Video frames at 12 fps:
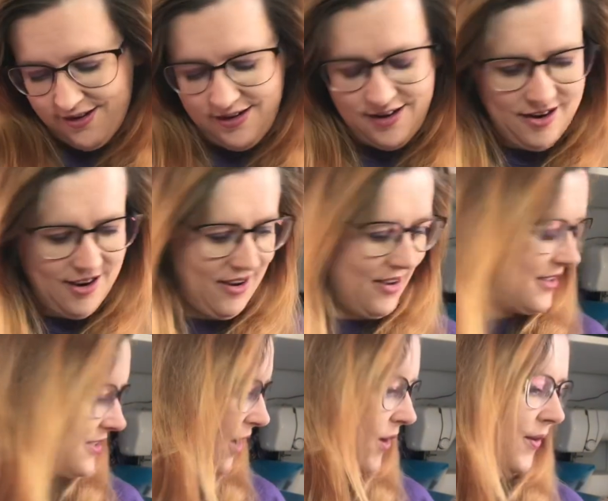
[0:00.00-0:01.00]
you know.
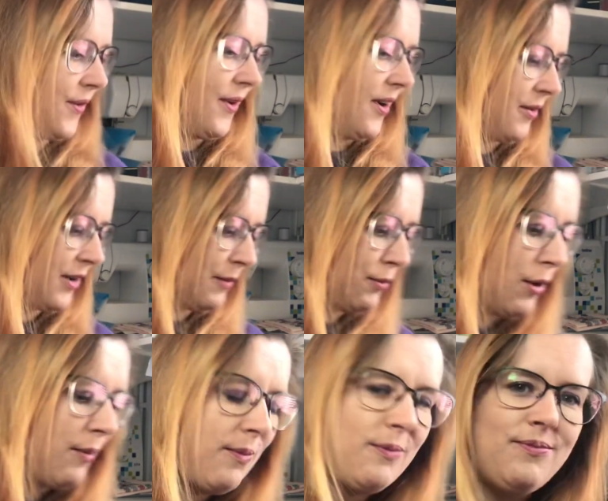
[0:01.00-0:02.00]
So I'm going to pop
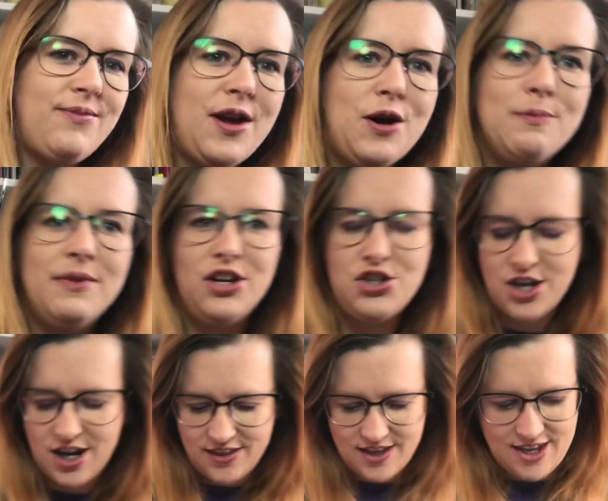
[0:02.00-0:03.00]
that on my
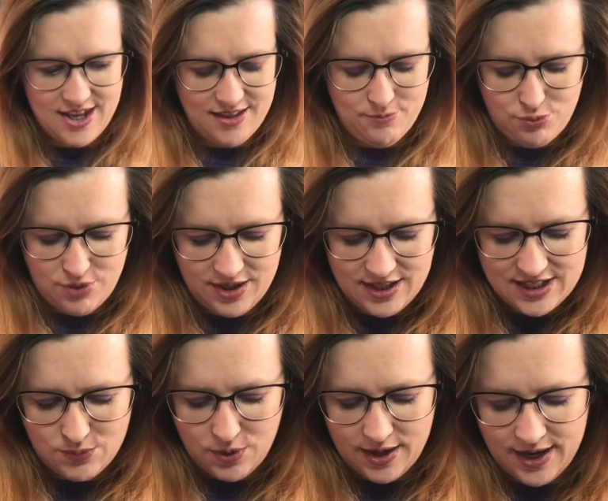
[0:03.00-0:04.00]
chair there and bring this
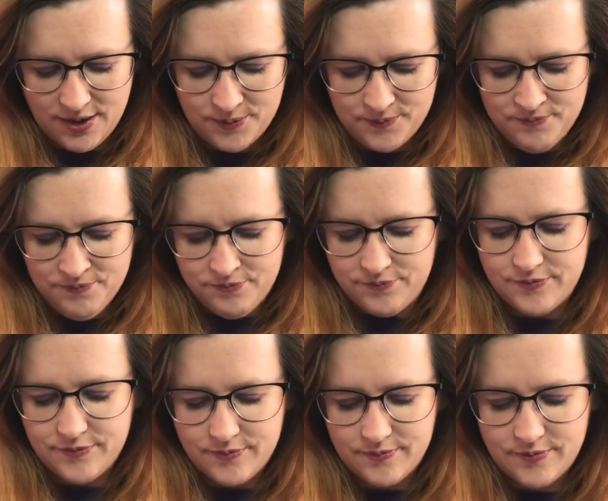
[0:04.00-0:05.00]
one out.
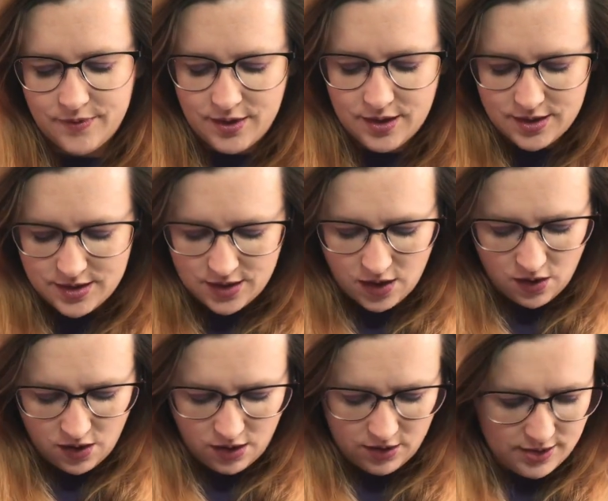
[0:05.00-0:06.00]
So
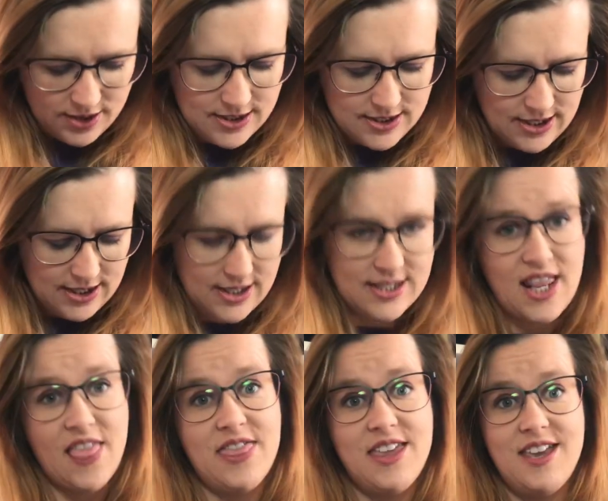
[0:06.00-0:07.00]
this is
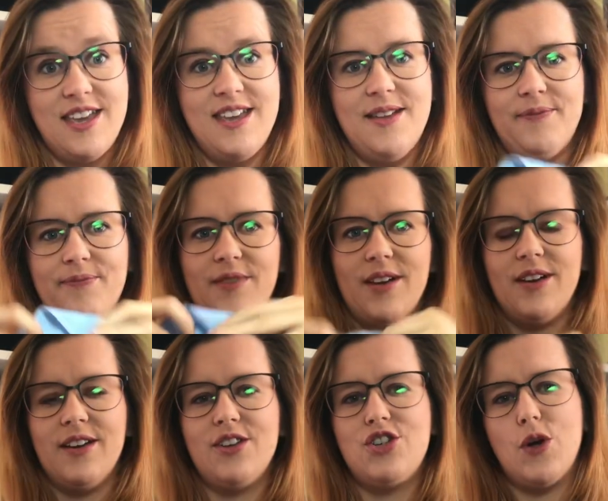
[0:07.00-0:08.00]
I'm going to show